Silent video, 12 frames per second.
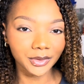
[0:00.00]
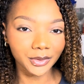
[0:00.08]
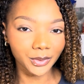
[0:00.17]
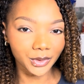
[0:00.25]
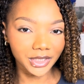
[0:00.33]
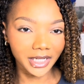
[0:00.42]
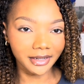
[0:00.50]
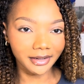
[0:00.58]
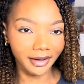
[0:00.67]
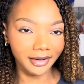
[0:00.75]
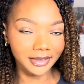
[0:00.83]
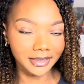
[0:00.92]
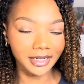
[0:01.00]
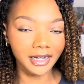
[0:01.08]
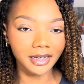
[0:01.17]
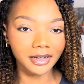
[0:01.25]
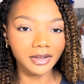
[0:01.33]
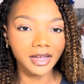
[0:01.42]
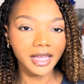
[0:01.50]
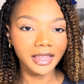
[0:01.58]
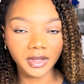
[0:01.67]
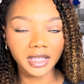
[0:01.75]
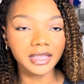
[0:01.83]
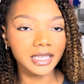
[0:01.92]
little crochet hairstyle.
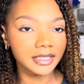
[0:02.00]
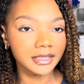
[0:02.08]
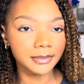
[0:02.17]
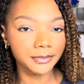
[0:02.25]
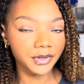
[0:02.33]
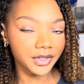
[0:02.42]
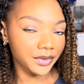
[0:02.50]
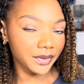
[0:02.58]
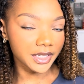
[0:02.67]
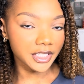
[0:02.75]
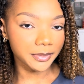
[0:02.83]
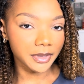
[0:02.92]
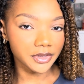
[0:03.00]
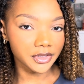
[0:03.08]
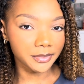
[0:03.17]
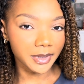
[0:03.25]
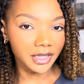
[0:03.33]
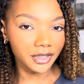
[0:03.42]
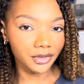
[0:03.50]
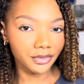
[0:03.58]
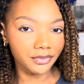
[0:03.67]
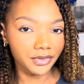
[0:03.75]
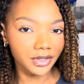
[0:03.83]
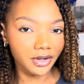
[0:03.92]
This video is sponsored by
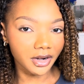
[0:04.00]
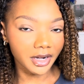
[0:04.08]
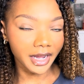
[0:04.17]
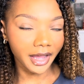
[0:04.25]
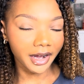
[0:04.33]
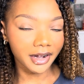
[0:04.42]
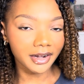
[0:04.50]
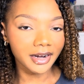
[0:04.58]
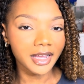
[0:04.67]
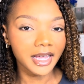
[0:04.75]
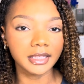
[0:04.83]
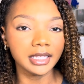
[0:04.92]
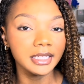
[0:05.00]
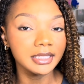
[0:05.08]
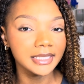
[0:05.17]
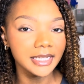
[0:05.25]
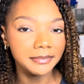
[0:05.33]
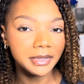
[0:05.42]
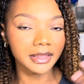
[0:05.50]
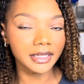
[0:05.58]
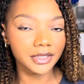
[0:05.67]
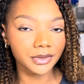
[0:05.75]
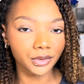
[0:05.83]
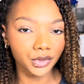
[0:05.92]
QVR hair. They did send me
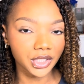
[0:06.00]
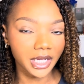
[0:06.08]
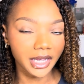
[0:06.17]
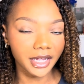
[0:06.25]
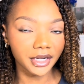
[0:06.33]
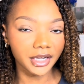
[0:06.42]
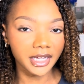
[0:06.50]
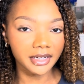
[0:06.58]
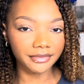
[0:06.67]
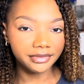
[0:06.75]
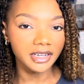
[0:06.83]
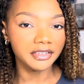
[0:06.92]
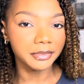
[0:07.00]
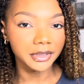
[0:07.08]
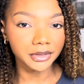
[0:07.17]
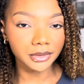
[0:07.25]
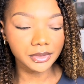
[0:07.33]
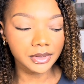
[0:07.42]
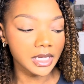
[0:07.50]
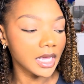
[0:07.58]
this crochet hair in 5 bundles